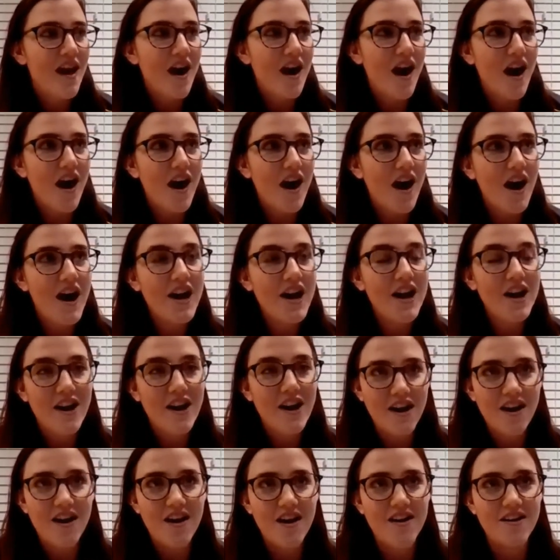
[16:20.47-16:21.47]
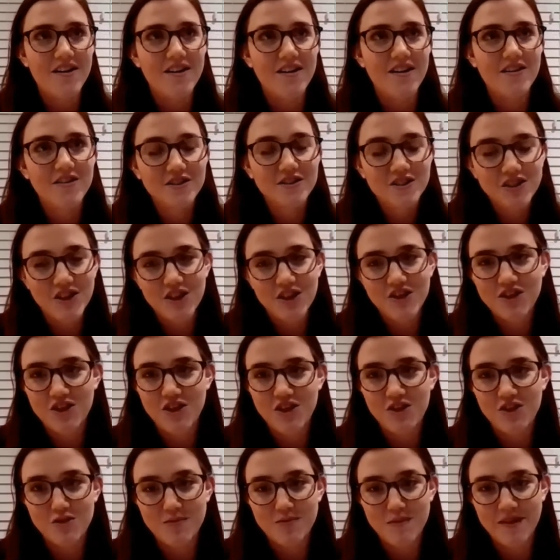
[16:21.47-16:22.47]
I learned such a
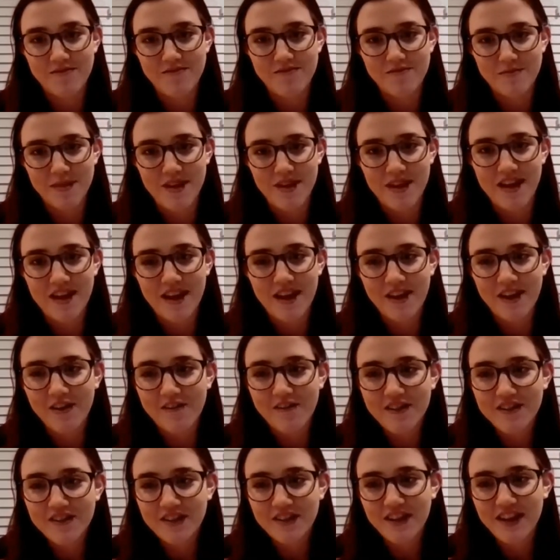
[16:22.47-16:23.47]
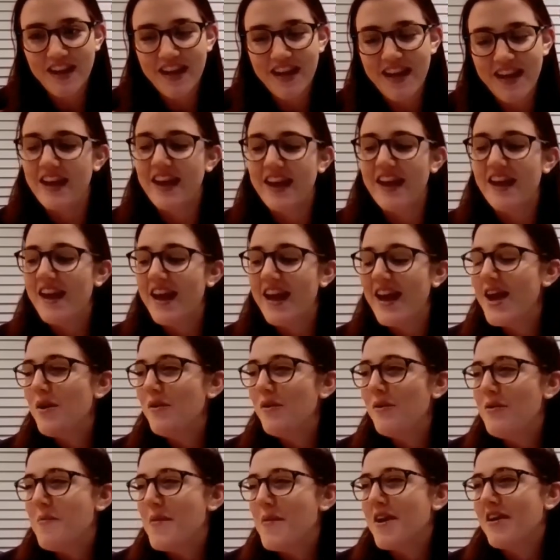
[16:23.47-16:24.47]
huge amount from that. And obviously it
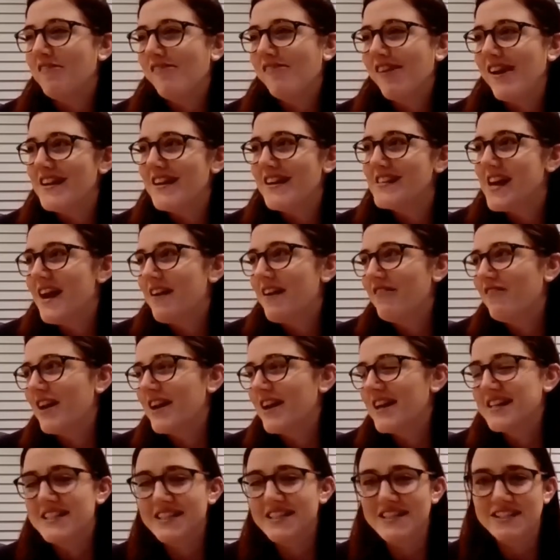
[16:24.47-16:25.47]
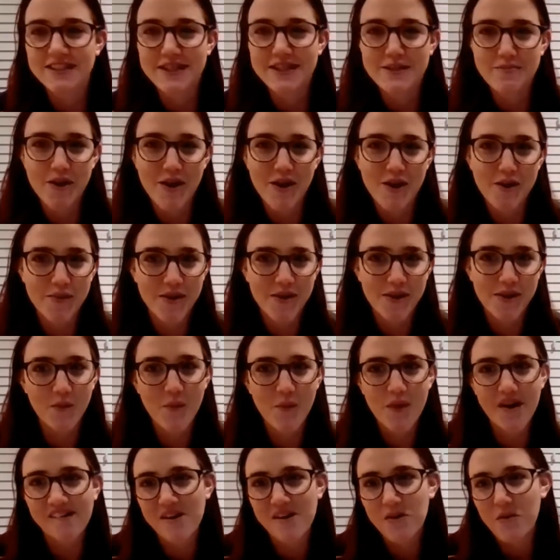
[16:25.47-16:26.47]
would have been great to have like a Disney moment
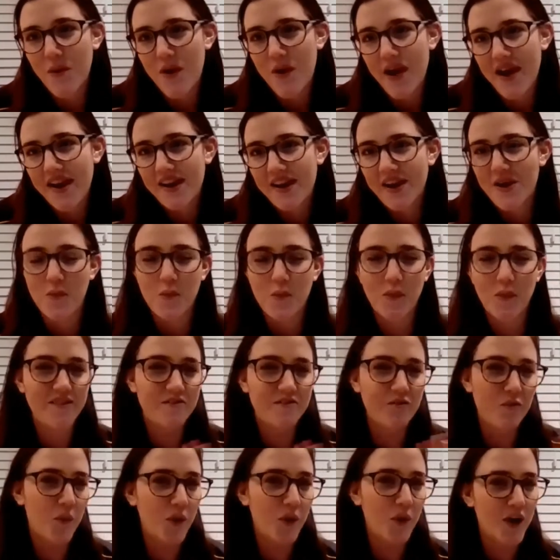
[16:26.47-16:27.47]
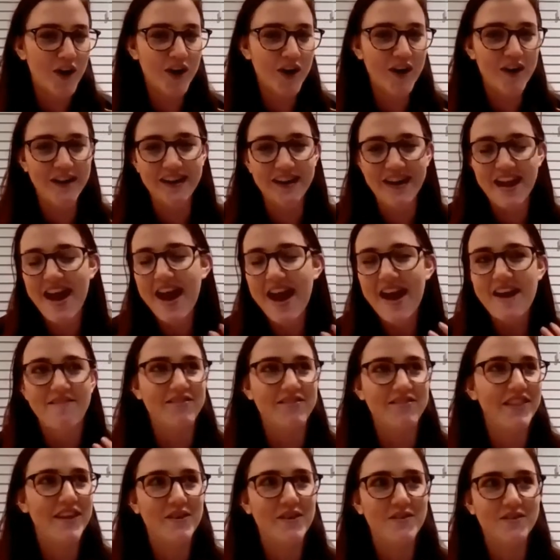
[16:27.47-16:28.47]
where I went and we won and
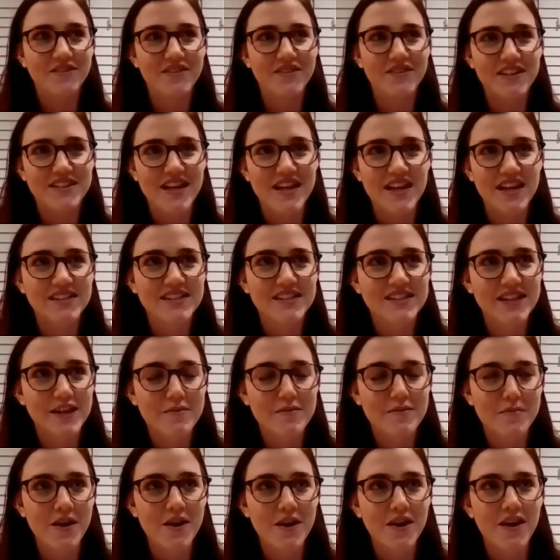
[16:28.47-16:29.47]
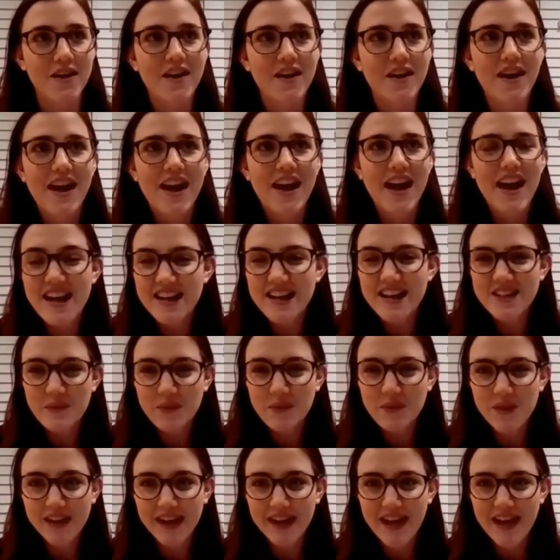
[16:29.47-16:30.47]
everything was fantastic, but it didn't
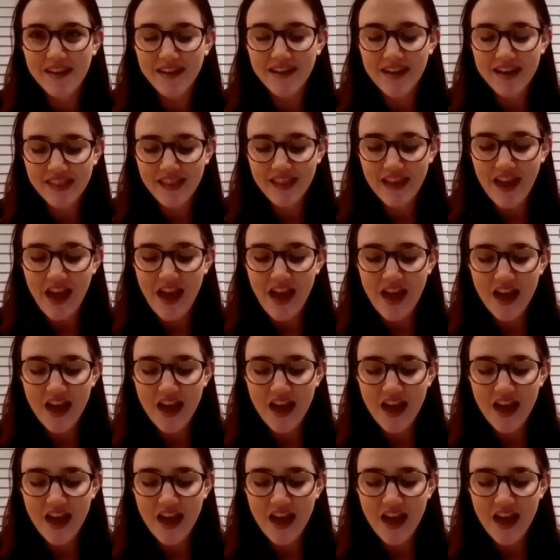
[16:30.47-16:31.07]
work out like that.